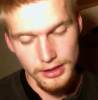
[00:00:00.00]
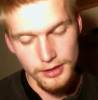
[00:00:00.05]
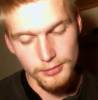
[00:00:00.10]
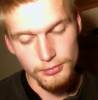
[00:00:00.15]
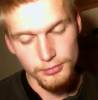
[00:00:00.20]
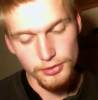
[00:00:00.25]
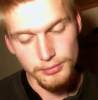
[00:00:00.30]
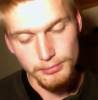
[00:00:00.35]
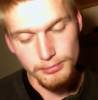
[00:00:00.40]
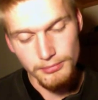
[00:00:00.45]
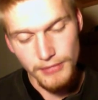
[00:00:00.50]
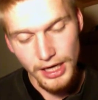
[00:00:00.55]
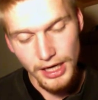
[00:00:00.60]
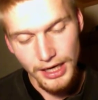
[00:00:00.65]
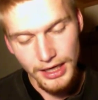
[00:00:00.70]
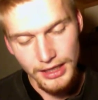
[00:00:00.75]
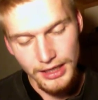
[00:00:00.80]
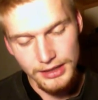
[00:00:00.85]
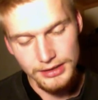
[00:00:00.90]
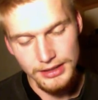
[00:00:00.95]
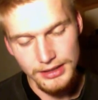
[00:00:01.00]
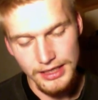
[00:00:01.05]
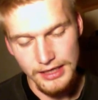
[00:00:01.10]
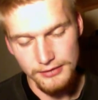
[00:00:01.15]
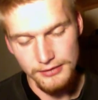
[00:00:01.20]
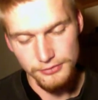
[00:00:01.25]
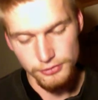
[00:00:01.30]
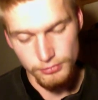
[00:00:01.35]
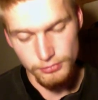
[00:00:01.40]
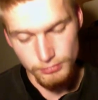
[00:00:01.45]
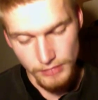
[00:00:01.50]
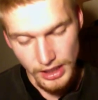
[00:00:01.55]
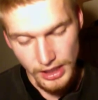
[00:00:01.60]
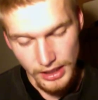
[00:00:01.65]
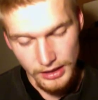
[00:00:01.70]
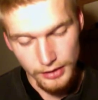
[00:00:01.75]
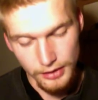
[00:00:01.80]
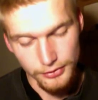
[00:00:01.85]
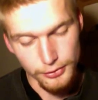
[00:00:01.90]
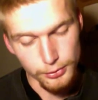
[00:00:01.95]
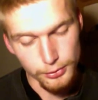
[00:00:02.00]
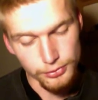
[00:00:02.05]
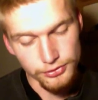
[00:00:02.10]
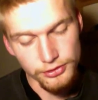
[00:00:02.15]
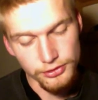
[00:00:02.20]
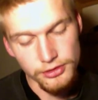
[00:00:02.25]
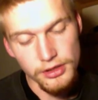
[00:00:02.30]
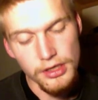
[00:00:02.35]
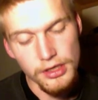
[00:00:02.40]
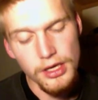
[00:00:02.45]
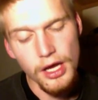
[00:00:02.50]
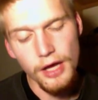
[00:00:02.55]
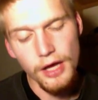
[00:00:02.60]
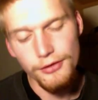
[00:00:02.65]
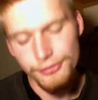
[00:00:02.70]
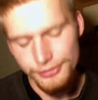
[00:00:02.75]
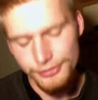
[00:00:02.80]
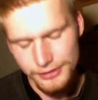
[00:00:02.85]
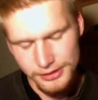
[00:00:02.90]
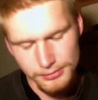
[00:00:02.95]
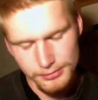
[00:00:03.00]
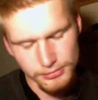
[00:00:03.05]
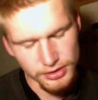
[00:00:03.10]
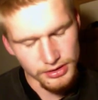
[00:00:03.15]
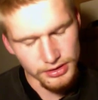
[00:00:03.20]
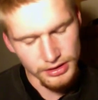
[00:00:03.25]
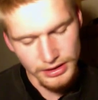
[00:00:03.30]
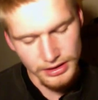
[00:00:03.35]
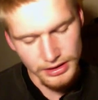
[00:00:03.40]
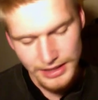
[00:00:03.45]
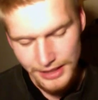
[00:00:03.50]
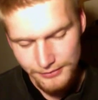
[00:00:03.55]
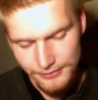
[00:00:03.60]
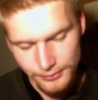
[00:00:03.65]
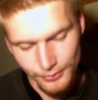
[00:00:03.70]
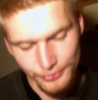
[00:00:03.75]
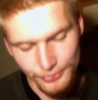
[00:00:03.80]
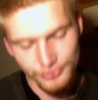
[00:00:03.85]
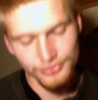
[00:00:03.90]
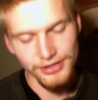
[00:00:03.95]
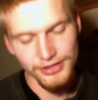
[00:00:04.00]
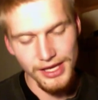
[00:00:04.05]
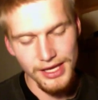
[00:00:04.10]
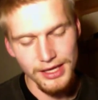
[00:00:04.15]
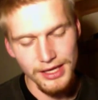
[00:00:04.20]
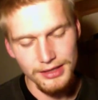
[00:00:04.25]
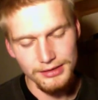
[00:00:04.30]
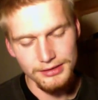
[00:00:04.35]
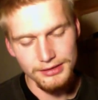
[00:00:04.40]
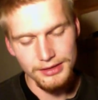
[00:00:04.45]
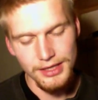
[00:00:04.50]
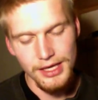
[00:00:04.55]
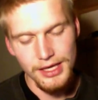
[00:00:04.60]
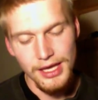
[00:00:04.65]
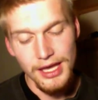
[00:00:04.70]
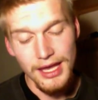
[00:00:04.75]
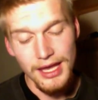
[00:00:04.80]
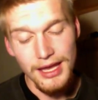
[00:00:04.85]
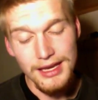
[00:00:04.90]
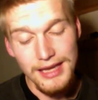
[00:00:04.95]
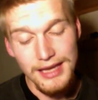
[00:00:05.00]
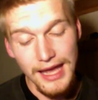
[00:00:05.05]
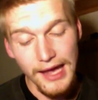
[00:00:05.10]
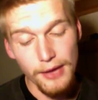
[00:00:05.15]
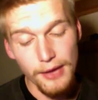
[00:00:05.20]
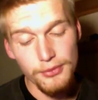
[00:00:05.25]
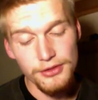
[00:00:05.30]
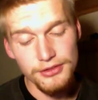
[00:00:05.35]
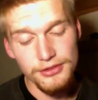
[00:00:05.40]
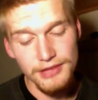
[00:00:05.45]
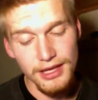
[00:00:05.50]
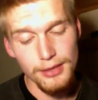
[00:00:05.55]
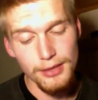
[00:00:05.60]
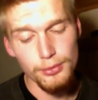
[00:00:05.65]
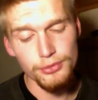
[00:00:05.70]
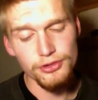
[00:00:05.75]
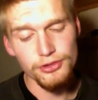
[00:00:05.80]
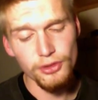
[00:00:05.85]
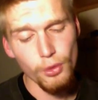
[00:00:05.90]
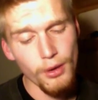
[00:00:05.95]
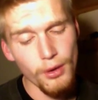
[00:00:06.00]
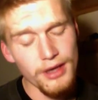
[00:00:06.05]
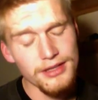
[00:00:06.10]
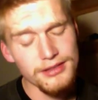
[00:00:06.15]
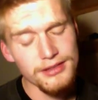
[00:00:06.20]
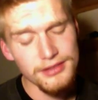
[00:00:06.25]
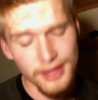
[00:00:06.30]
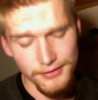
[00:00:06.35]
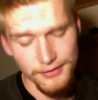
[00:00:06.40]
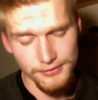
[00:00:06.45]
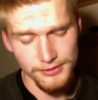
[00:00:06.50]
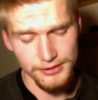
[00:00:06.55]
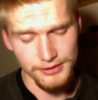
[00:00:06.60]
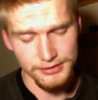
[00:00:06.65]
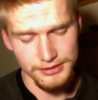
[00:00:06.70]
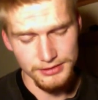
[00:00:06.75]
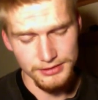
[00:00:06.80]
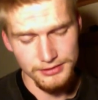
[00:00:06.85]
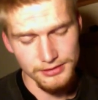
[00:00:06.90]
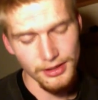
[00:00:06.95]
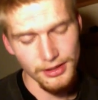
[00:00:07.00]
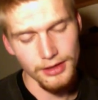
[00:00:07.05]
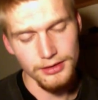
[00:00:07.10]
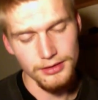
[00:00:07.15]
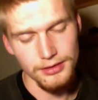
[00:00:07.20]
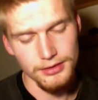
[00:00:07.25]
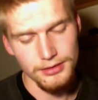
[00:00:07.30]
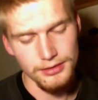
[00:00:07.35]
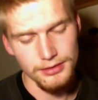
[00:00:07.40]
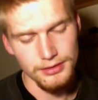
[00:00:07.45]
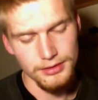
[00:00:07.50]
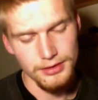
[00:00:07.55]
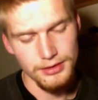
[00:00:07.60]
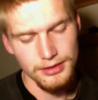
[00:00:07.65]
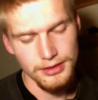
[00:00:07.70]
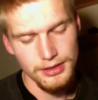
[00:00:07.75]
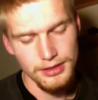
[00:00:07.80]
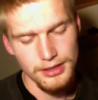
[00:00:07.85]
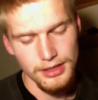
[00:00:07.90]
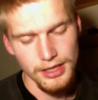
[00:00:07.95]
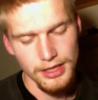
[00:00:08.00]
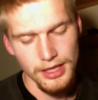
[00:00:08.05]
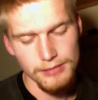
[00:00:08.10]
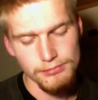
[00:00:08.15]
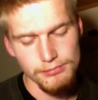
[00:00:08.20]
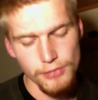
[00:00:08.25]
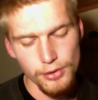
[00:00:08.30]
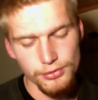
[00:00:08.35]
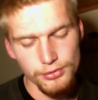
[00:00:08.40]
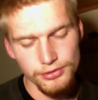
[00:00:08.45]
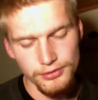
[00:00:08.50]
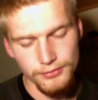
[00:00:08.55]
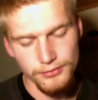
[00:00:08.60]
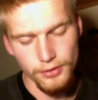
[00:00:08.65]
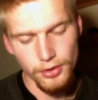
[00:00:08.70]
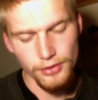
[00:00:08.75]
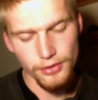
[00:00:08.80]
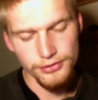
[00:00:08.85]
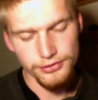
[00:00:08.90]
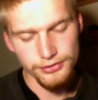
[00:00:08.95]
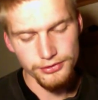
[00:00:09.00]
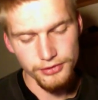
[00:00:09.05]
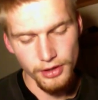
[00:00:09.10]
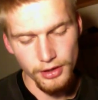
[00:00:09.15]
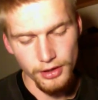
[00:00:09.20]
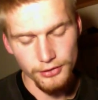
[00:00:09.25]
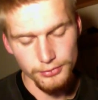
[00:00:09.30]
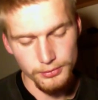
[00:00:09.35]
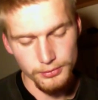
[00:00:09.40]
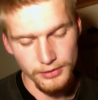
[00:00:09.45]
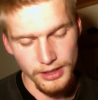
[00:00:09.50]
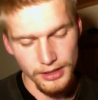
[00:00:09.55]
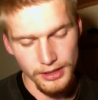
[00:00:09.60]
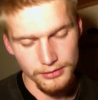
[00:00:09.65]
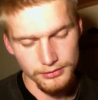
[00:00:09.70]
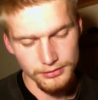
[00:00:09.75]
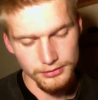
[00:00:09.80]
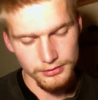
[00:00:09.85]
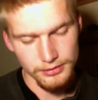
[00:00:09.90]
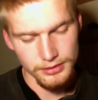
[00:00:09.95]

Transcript: But mile after mile there was nothing but level sand, and now the day was quite definitely done, and most of all the stars were out,